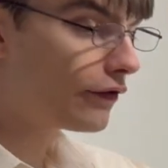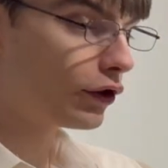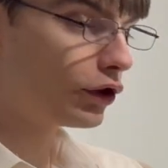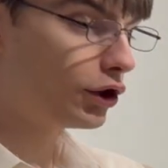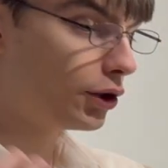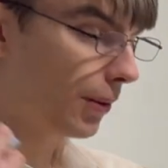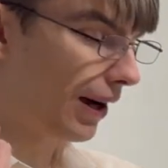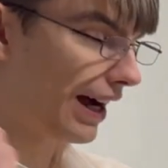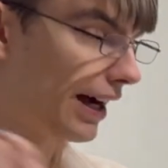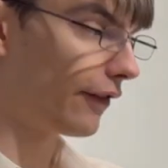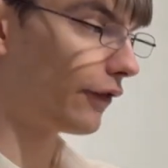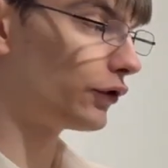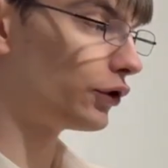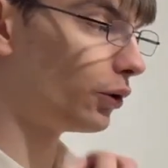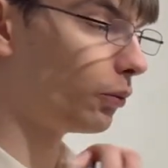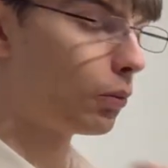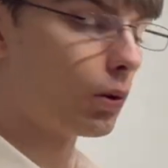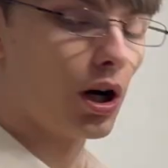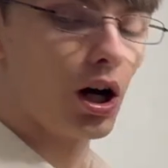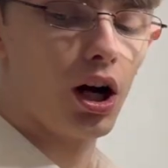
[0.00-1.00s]
you have to
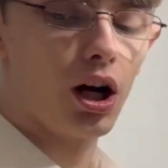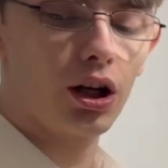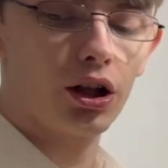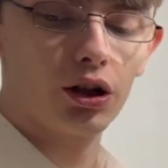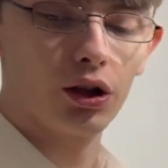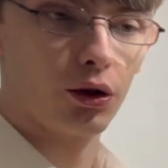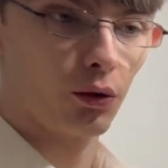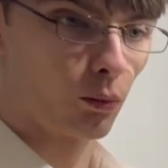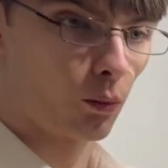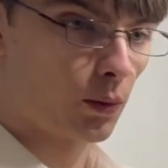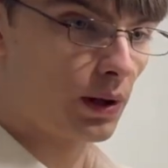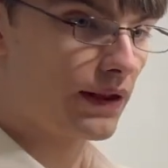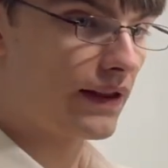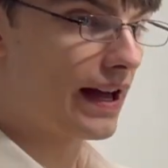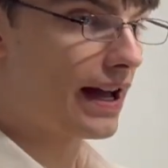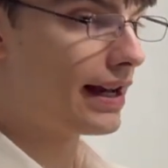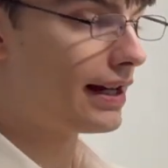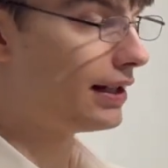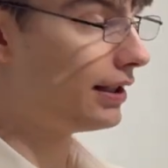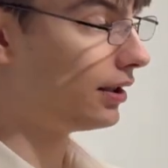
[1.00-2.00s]
work with
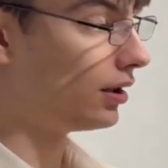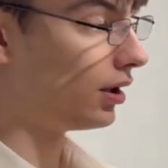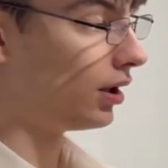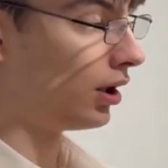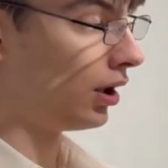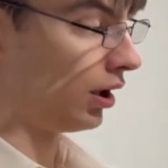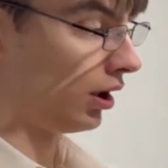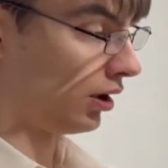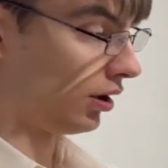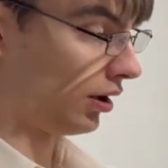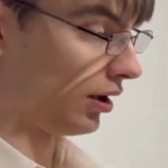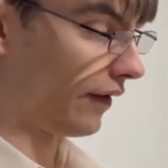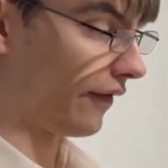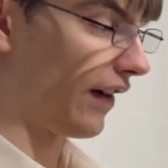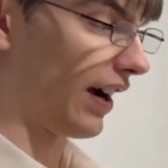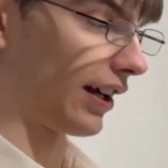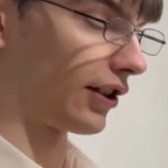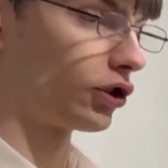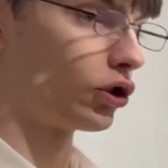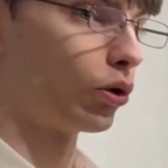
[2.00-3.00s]
a
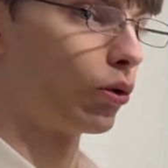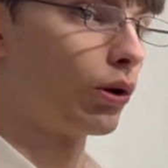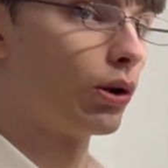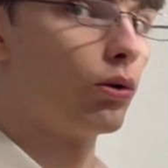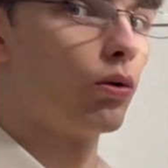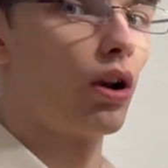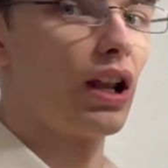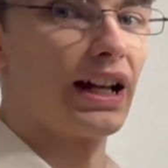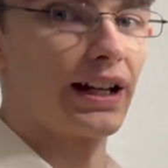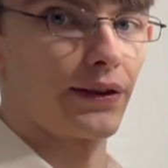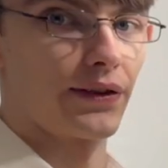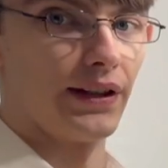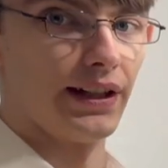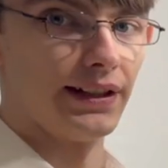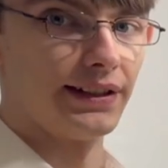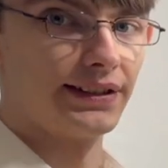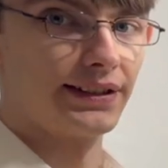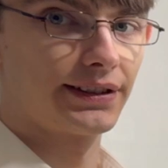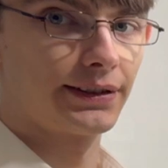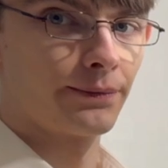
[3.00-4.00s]
factorial like
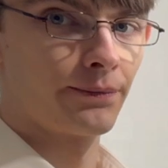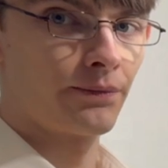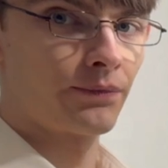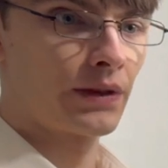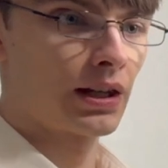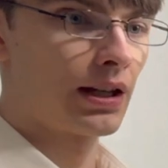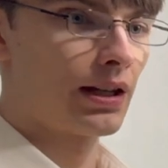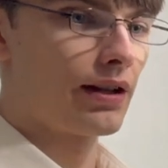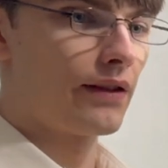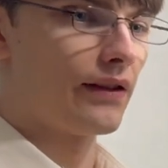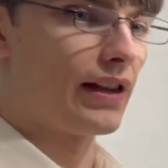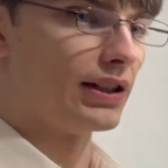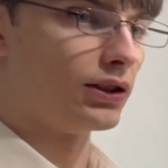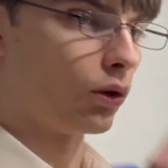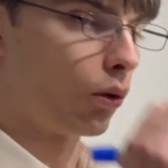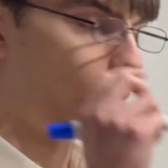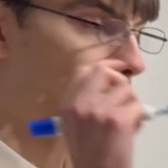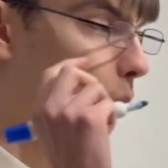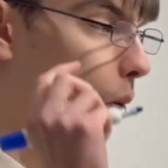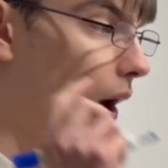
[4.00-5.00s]
this, there's
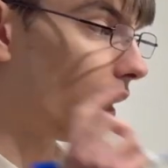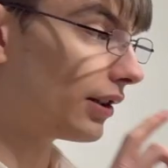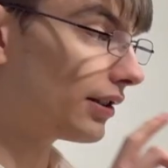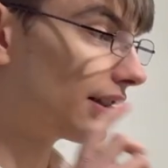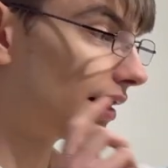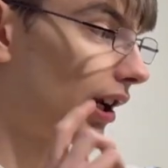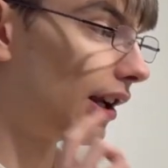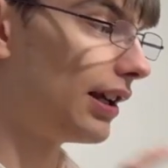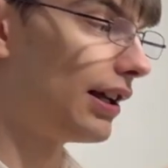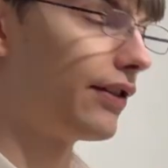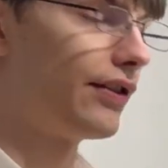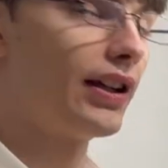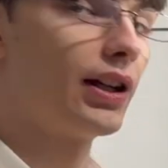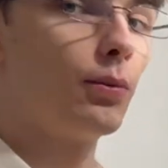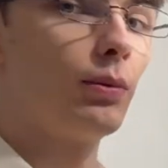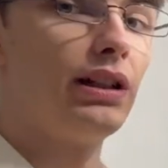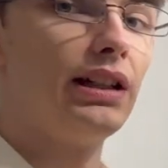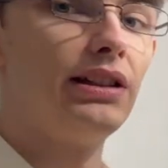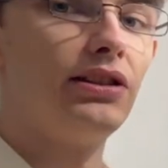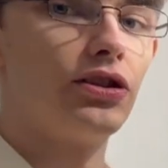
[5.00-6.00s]
one clear thing
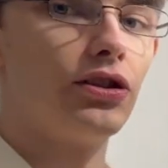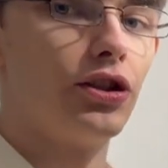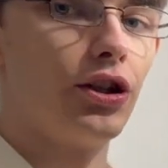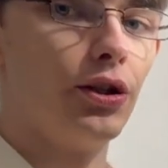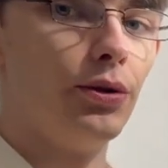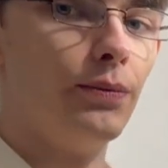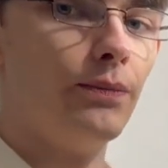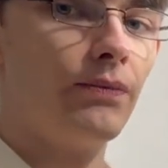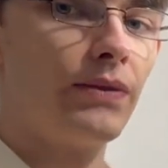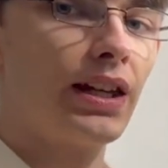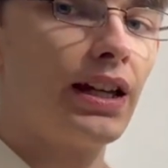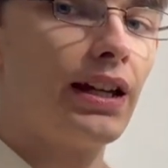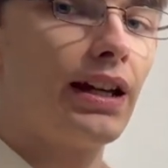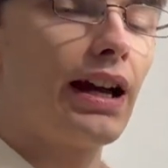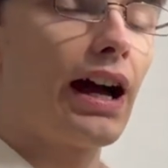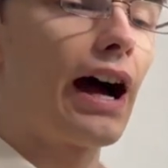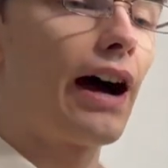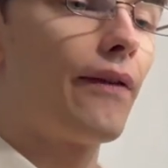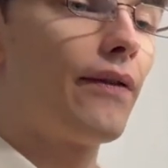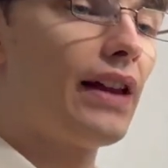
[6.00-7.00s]
we need to do,
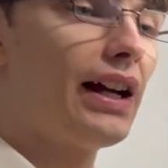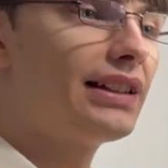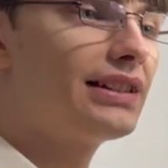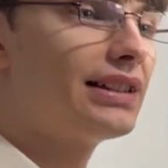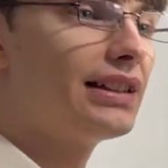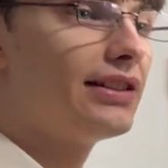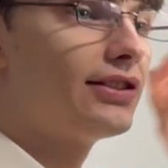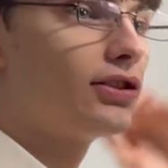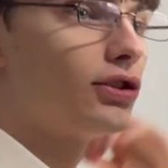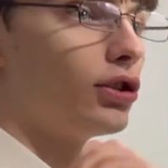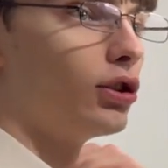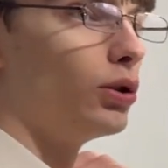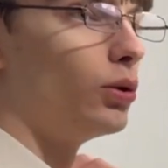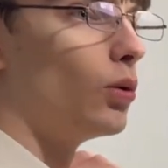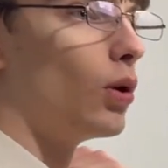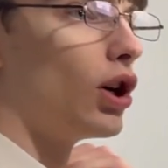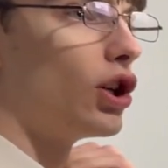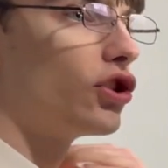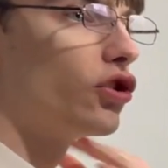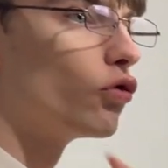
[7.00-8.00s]
and that is
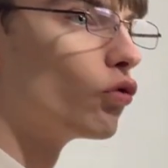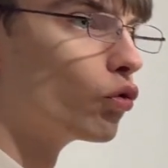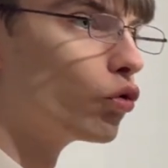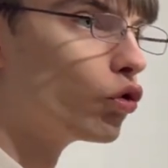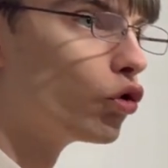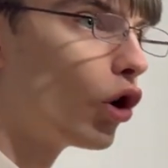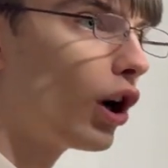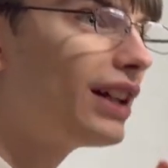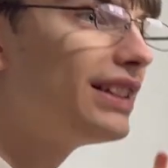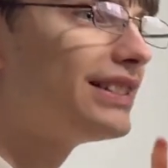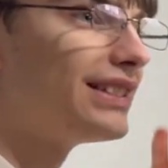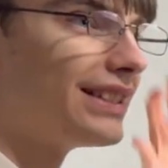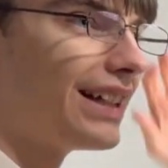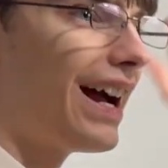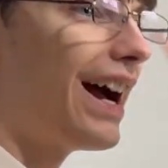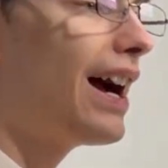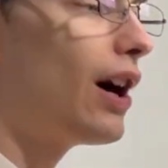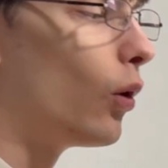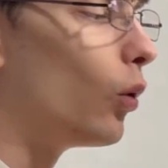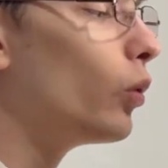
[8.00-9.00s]
to write
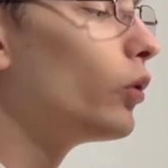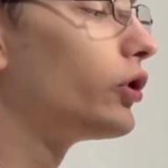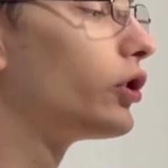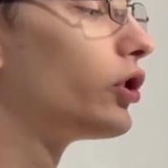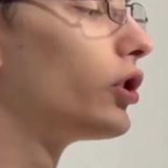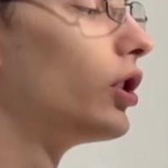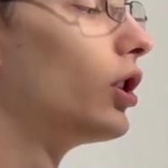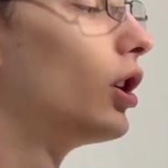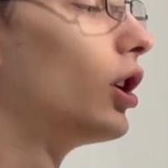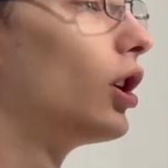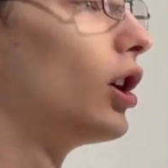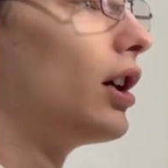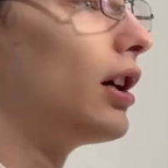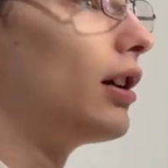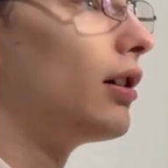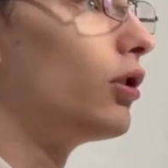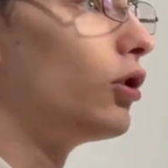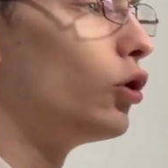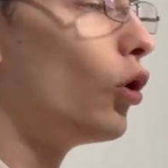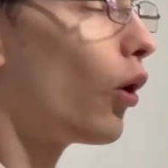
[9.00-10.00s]
out,
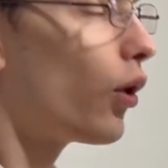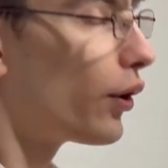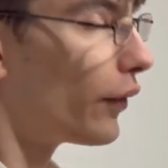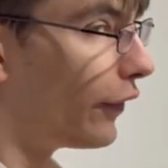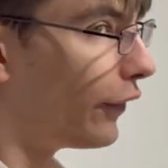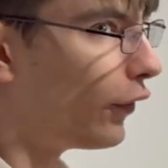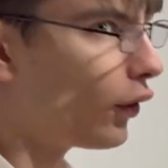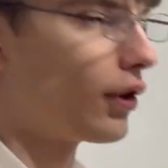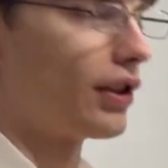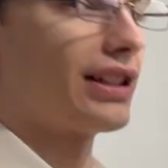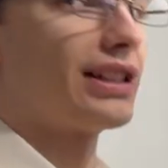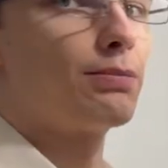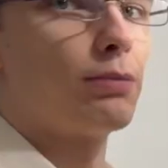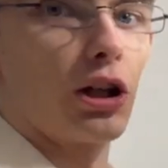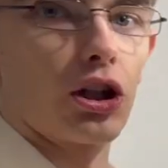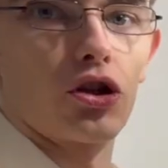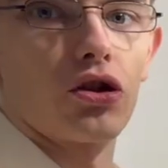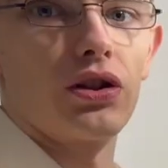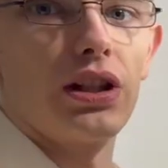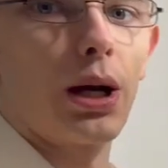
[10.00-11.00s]
not the full
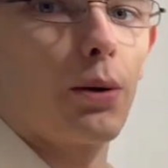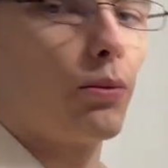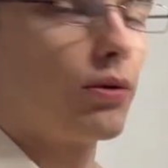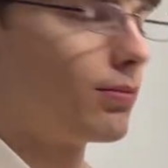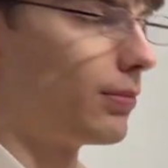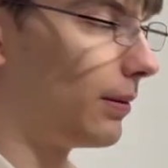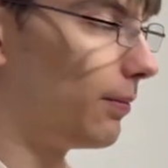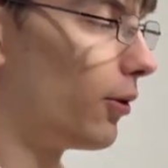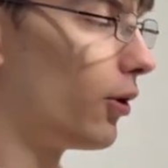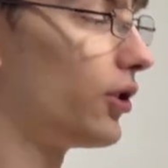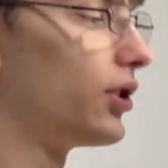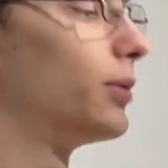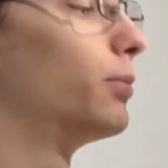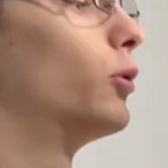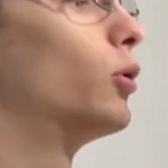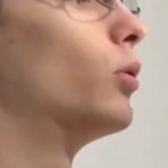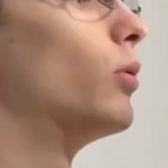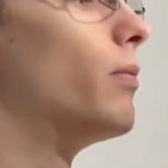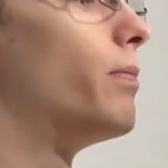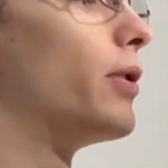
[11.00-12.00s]
expression, that wouldn't be
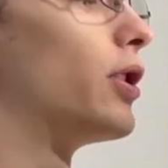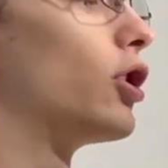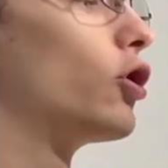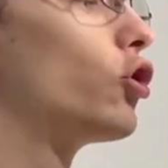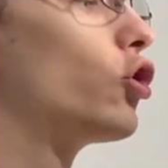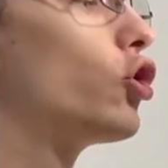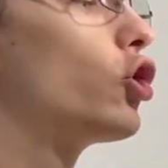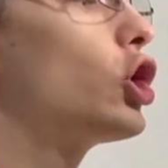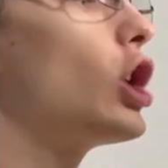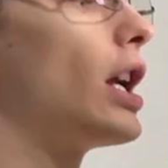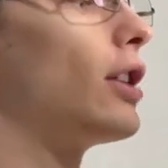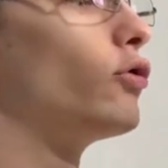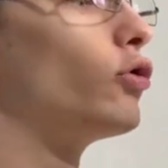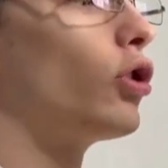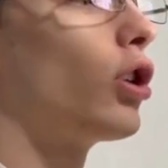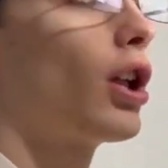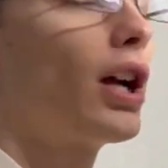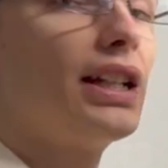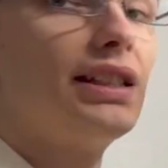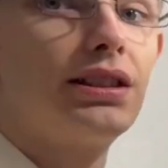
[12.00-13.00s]
possible, but a
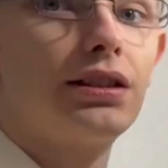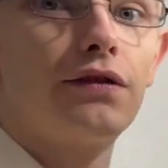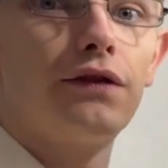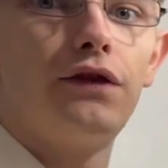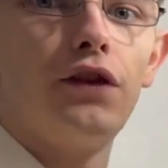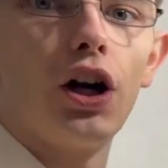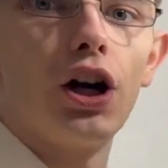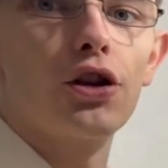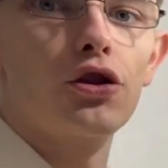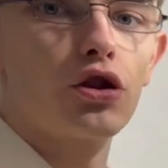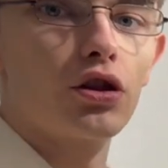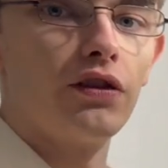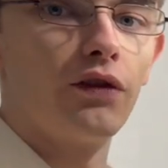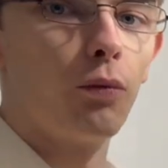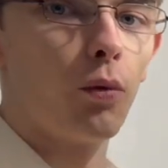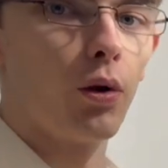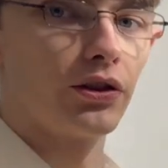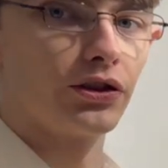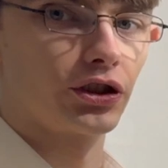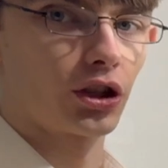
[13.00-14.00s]
generalized version of
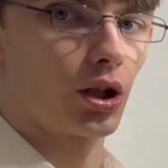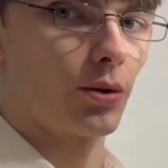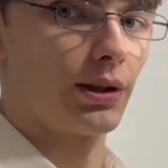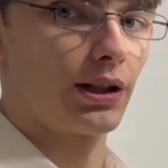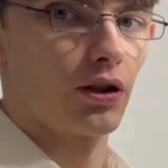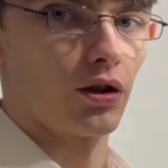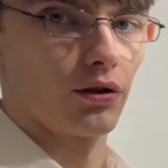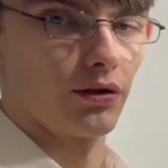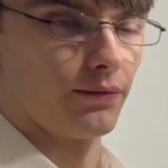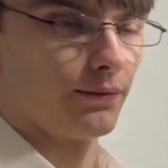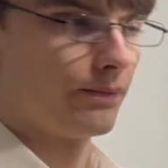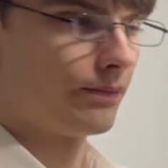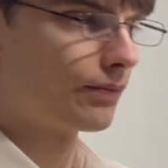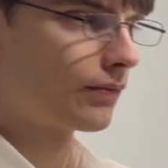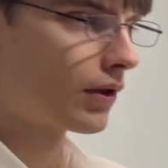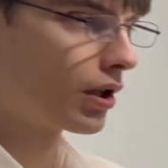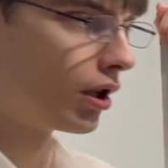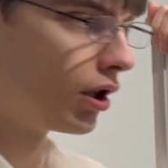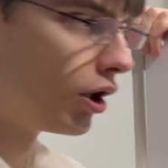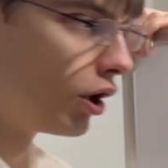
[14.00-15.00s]
what's going on.
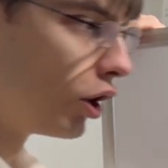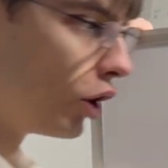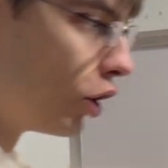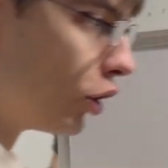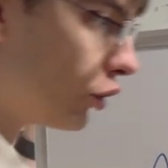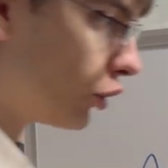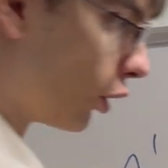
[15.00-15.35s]
So